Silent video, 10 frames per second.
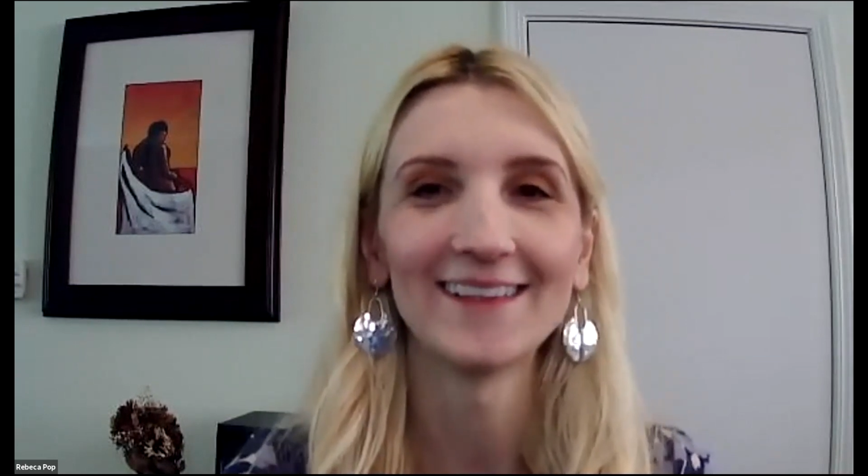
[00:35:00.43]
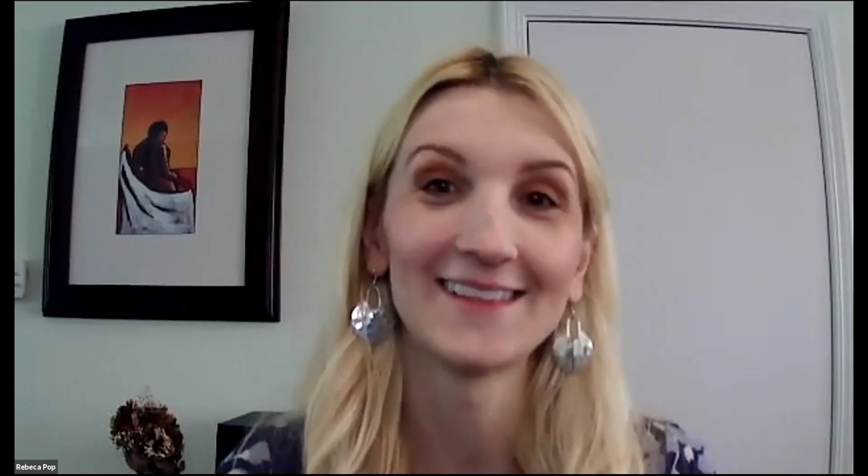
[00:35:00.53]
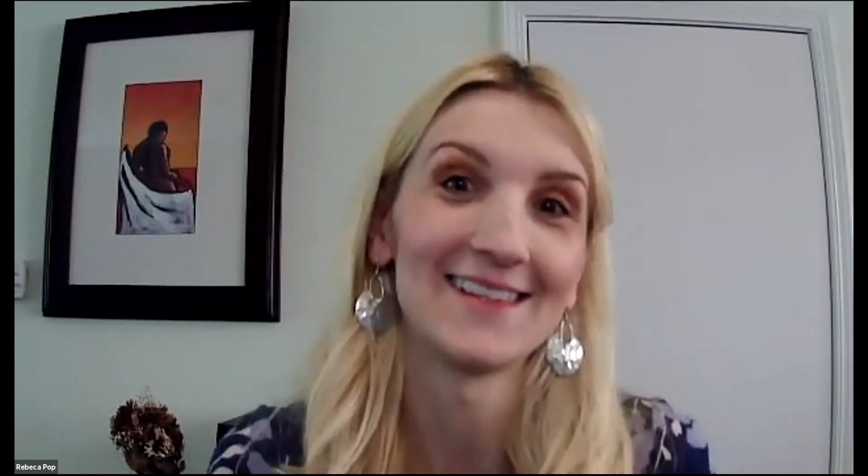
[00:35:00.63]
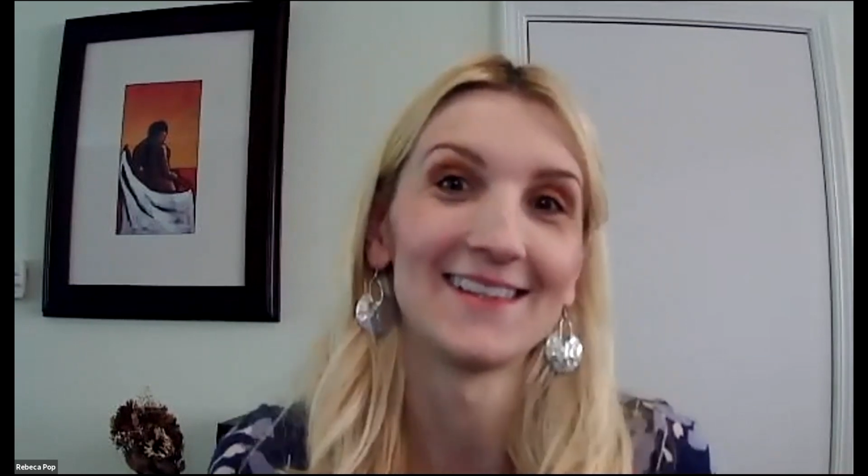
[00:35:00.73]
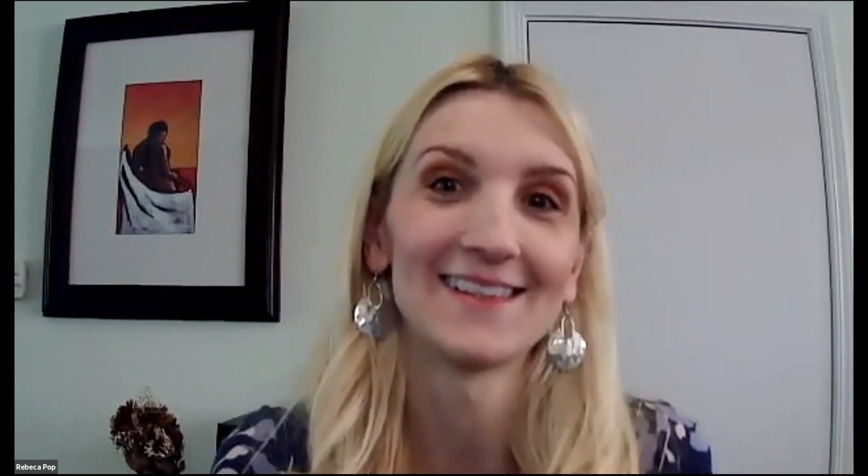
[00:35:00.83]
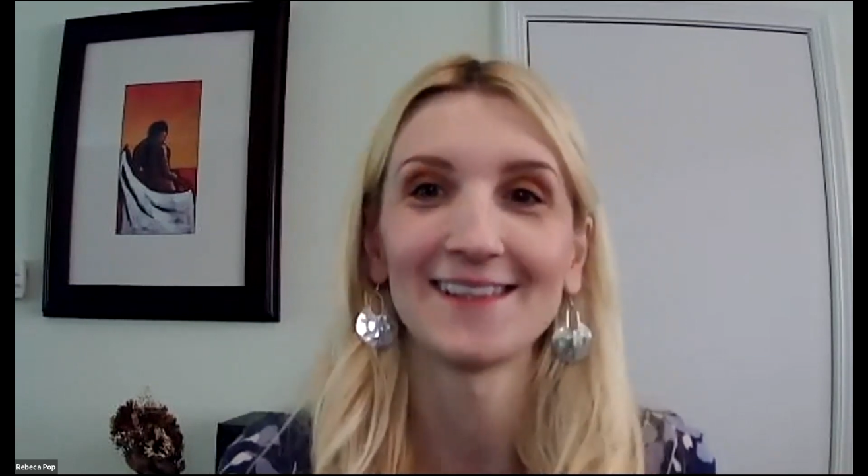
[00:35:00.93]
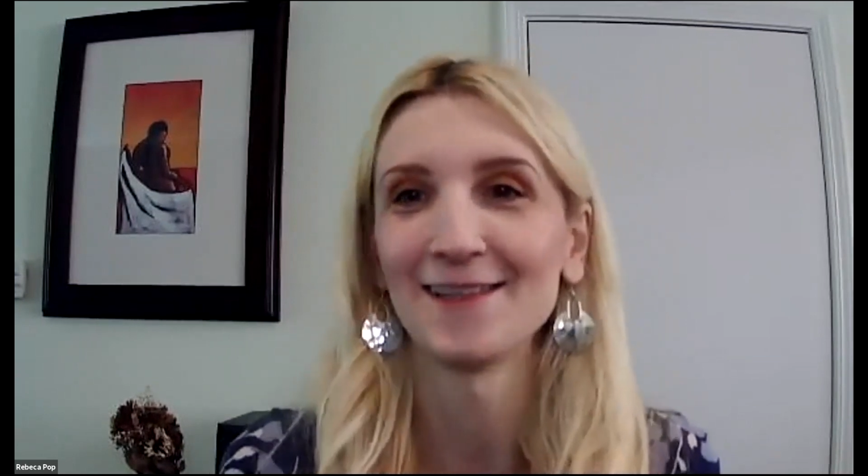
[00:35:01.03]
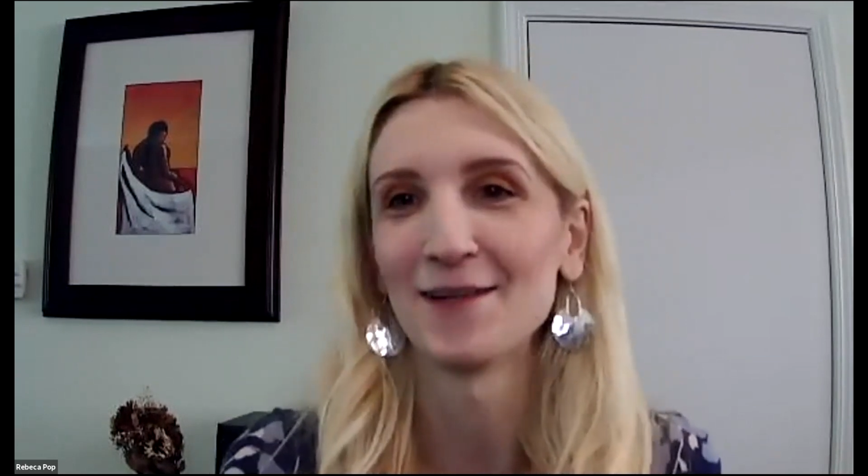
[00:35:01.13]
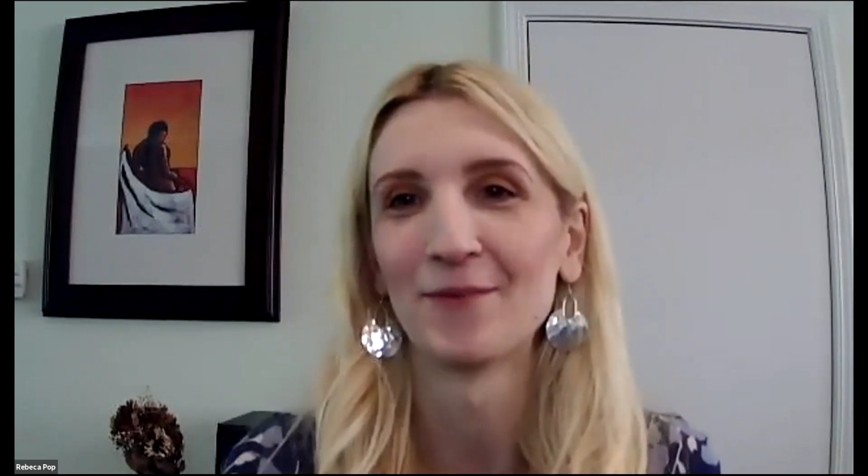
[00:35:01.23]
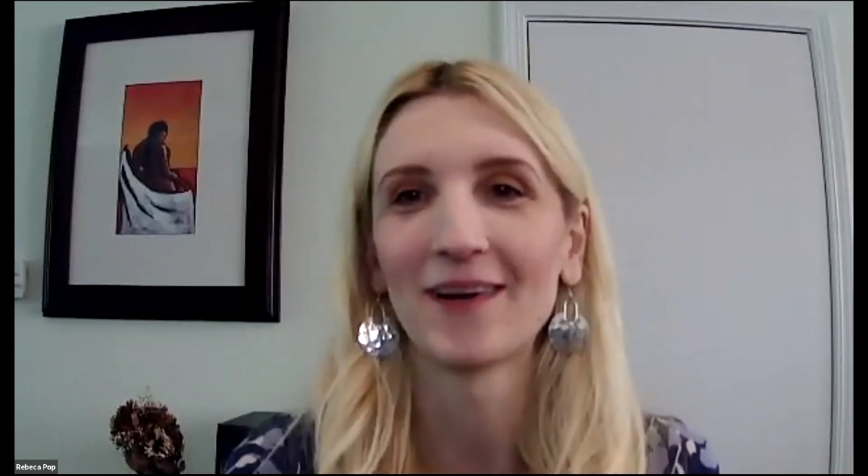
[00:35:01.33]
since
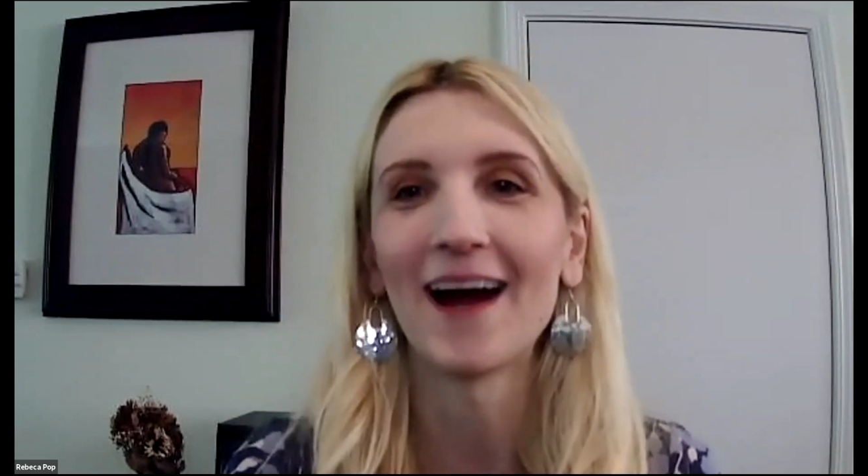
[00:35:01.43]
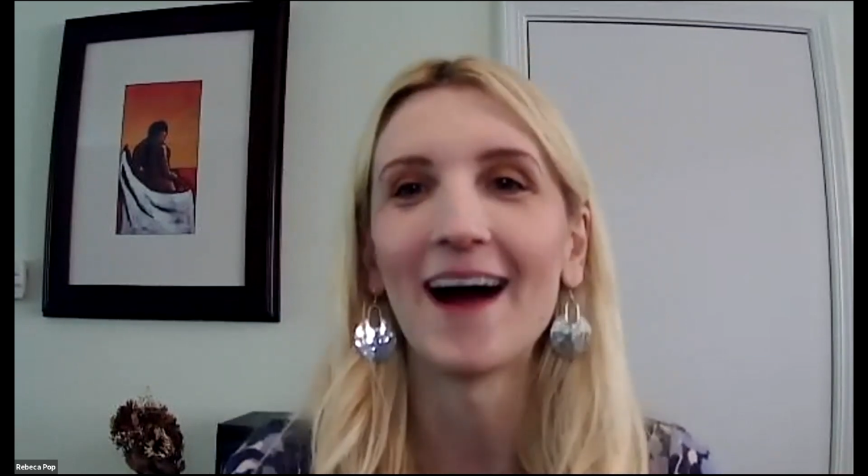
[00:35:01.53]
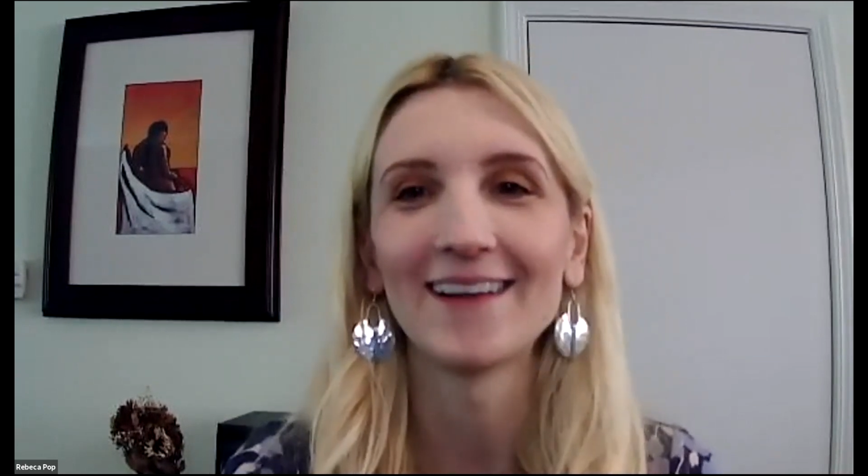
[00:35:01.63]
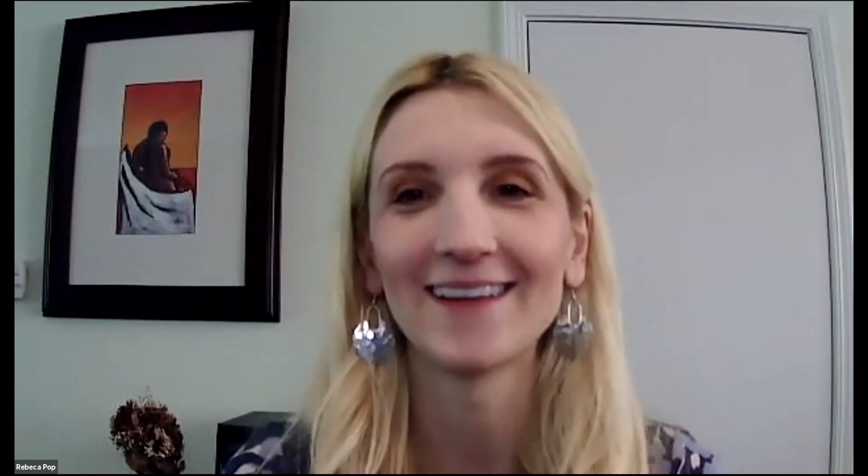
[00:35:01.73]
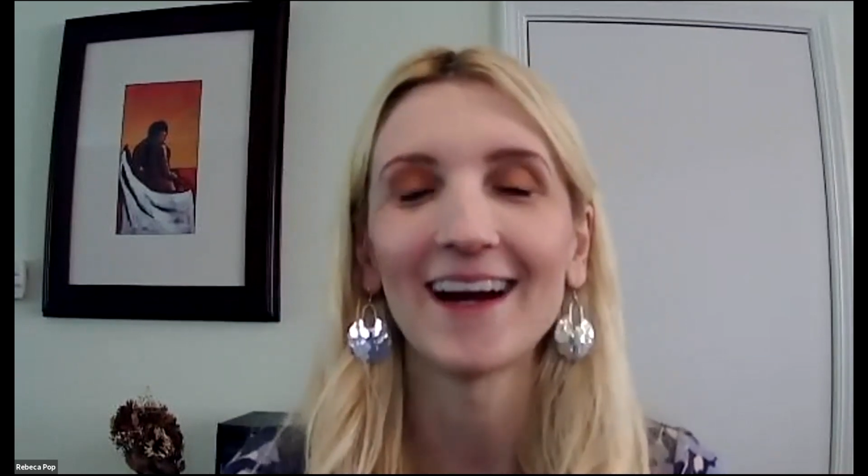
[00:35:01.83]
the